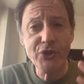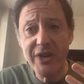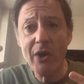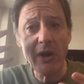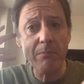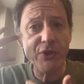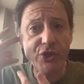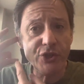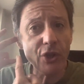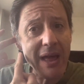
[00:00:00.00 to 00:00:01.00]
your hearing, but you
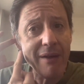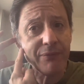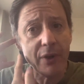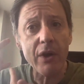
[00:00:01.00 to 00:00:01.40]
still have